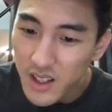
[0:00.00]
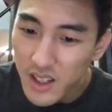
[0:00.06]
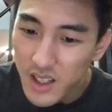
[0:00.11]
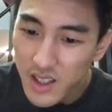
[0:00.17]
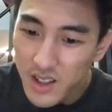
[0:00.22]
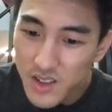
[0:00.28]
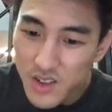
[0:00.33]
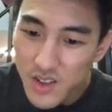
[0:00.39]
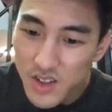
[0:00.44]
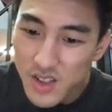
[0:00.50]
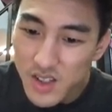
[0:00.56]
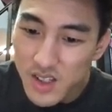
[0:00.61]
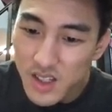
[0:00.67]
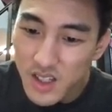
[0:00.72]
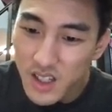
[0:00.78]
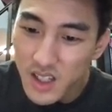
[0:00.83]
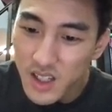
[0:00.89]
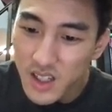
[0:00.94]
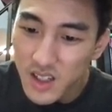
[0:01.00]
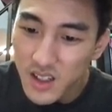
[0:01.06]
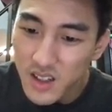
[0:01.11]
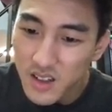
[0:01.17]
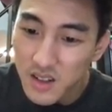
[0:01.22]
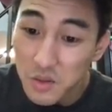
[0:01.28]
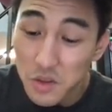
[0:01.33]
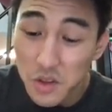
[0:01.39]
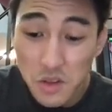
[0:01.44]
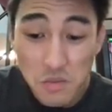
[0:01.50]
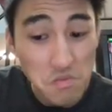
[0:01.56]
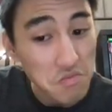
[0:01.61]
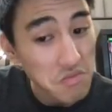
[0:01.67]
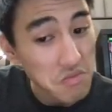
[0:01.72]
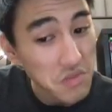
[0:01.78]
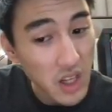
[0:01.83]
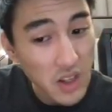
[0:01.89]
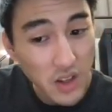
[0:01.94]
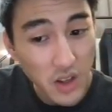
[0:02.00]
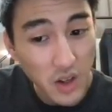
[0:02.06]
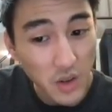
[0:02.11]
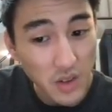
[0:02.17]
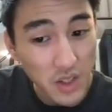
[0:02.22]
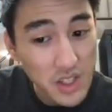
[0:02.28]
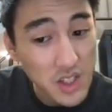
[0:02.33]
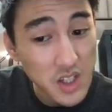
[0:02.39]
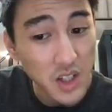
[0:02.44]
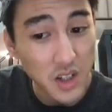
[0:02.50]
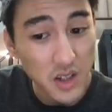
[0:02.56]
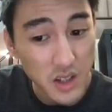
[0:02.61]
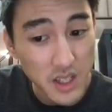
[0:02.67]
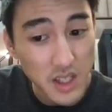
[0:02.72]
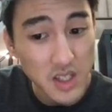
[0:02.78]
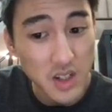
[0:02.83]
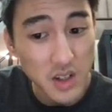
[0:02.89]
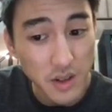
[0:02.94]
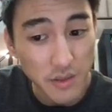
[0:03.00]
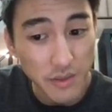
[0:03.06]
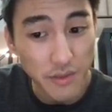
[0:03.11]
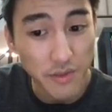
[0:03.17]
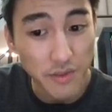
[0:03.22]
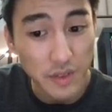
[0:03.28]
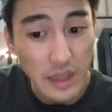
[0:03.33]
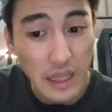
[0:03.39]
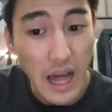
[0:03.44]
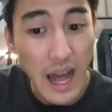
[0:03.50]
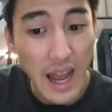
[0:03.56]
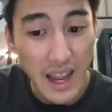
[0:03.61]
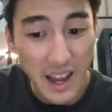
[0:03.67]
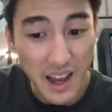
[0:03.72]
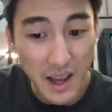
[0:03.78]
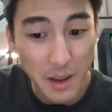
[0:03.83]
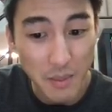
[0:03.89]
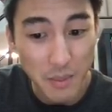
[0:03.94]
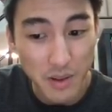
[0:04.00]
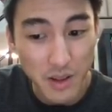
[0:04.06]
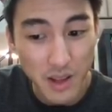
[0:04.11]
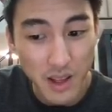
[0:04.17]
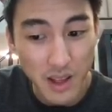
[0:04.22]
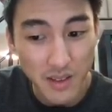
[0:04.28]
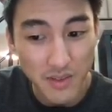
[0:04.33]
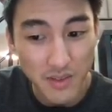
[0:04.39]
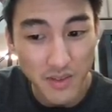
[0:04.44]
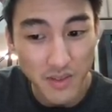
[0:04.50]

Interesting. Yo, this could this could fly up if